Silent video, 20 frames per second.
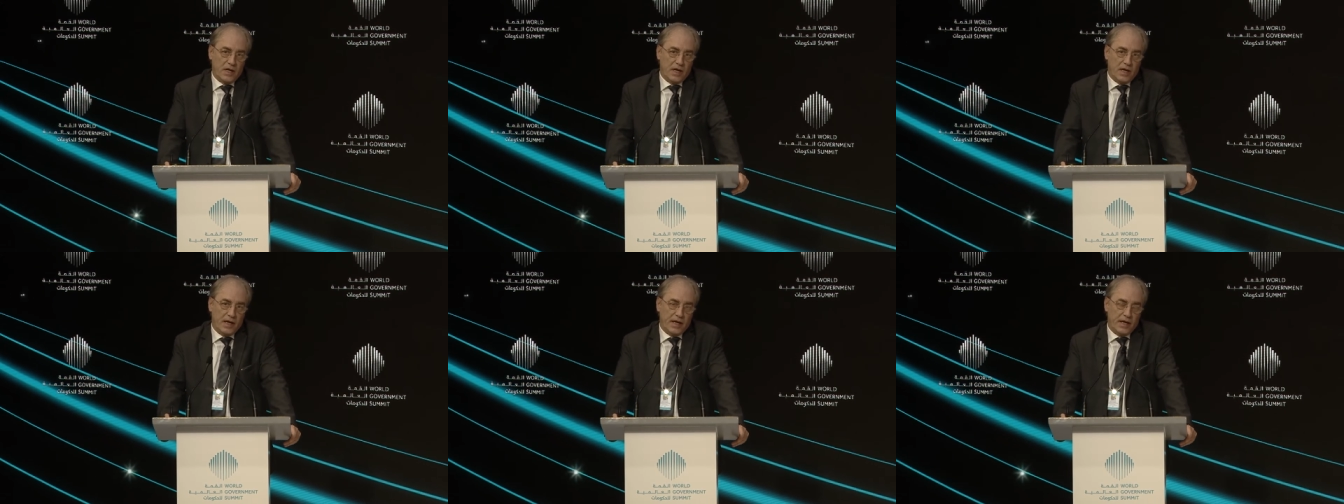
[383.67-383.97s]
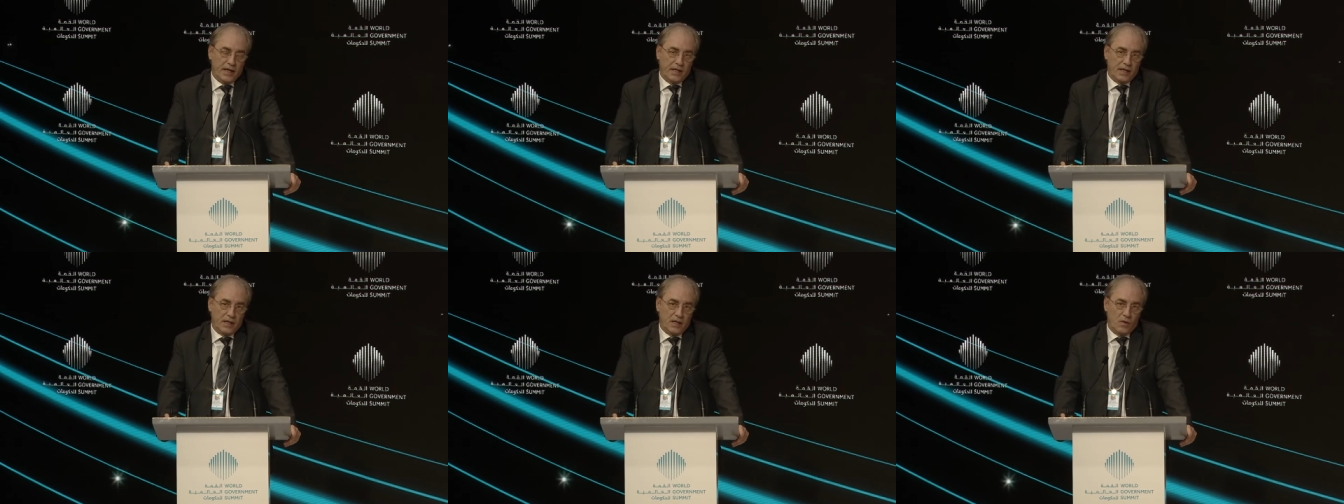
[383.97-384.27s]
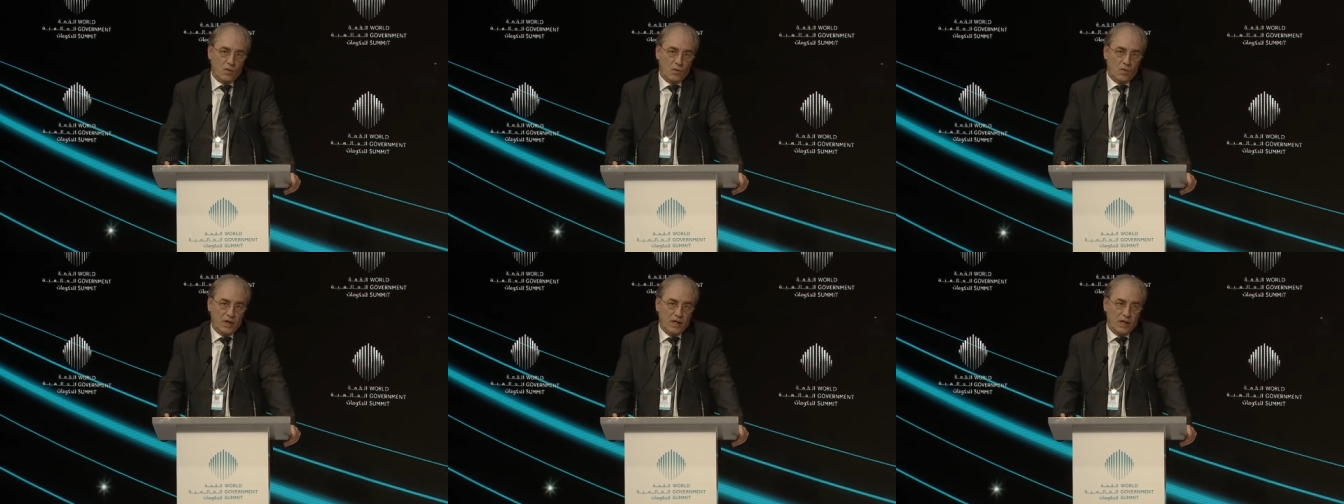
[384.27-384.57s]
and
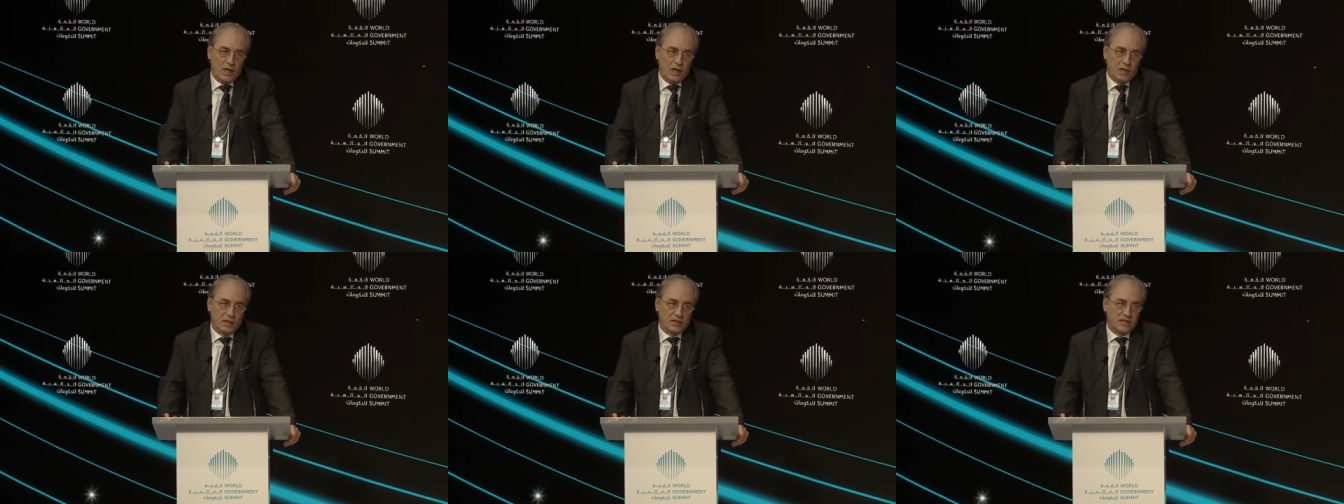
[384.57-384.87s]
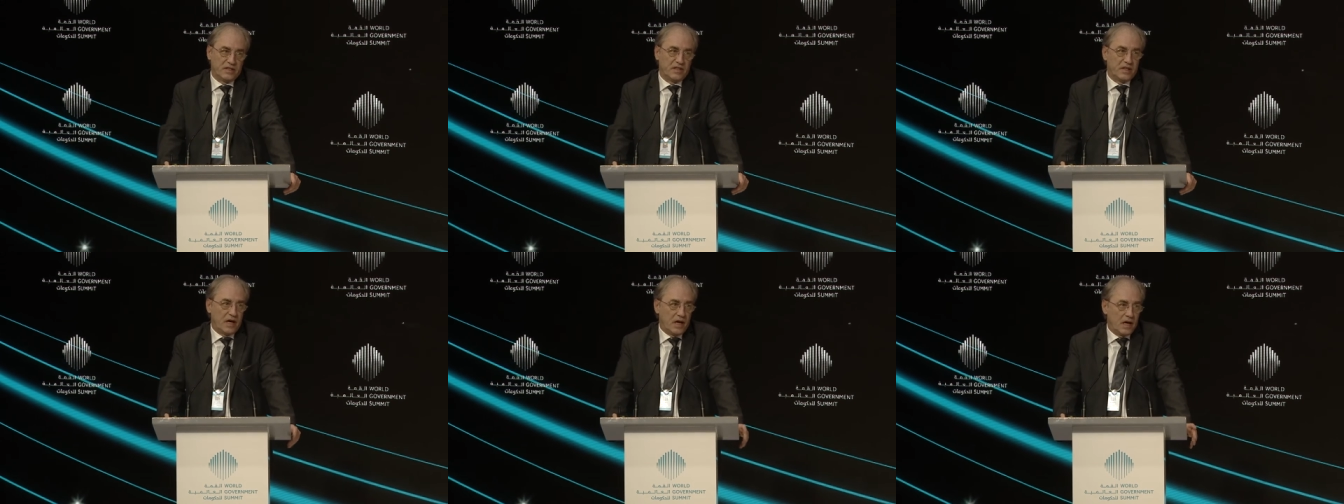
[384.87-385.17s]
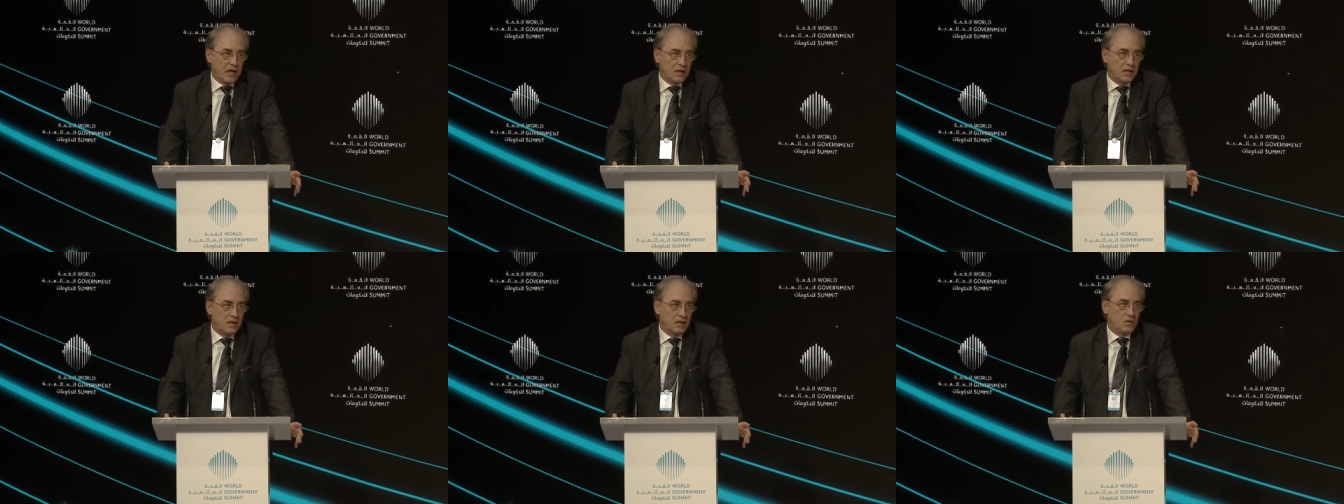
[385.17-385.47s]
will
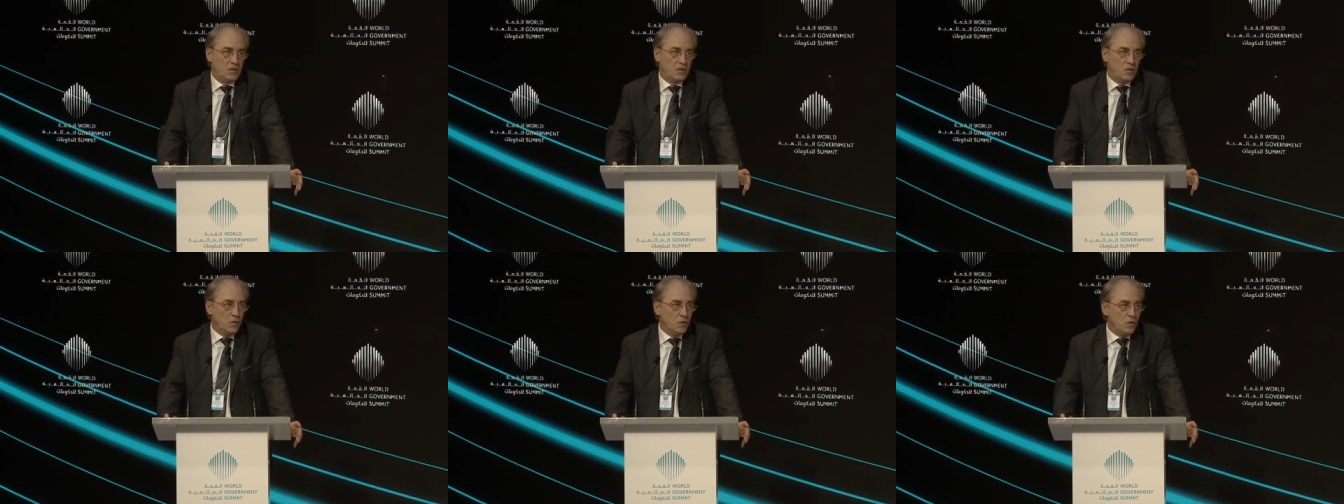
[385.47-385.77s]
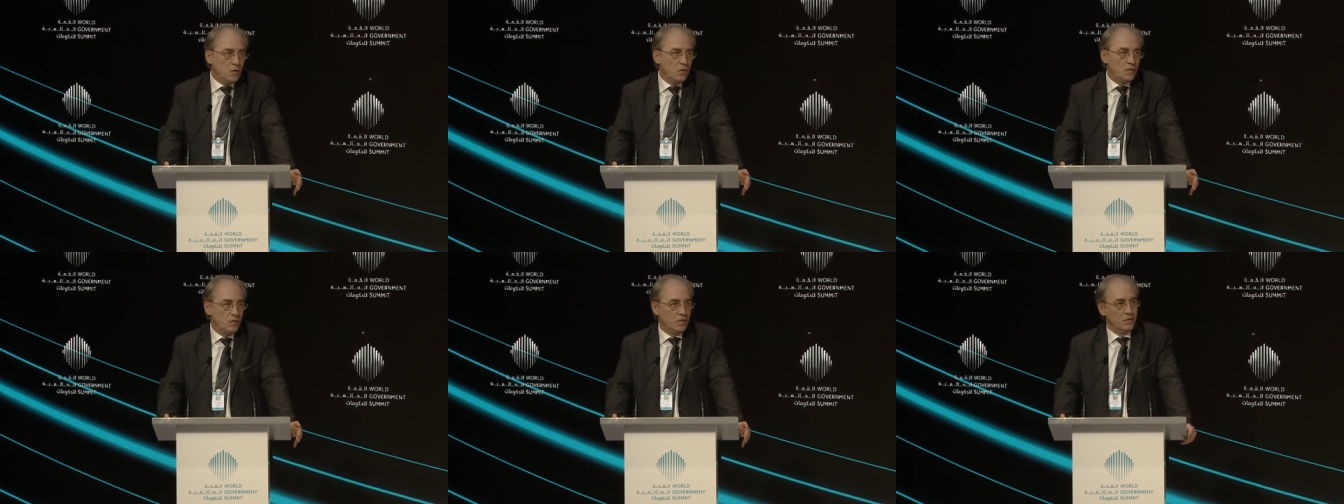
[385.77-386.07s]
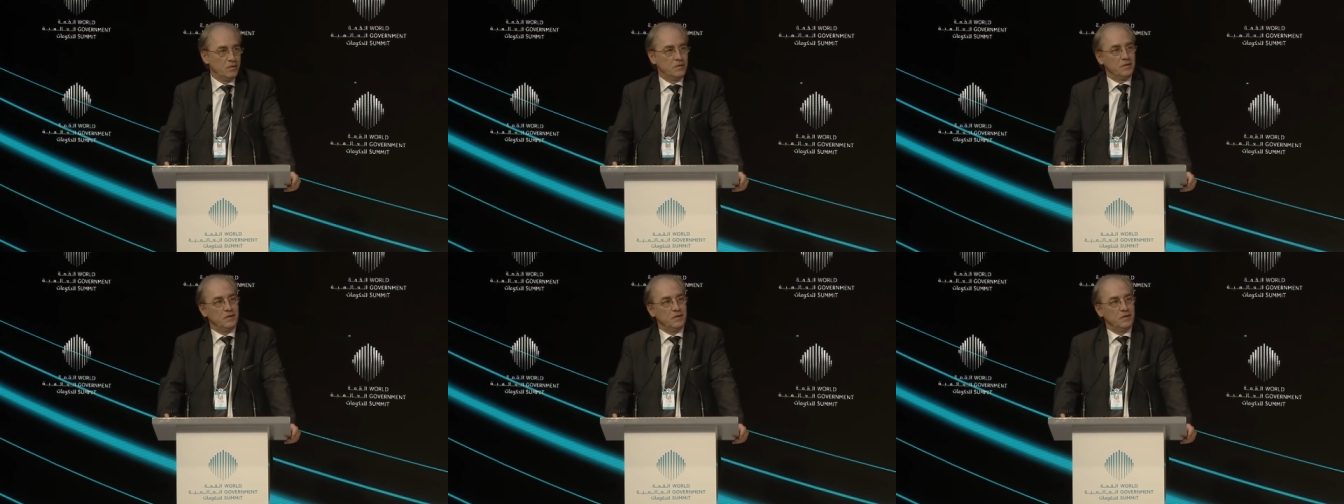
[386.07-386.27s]
start to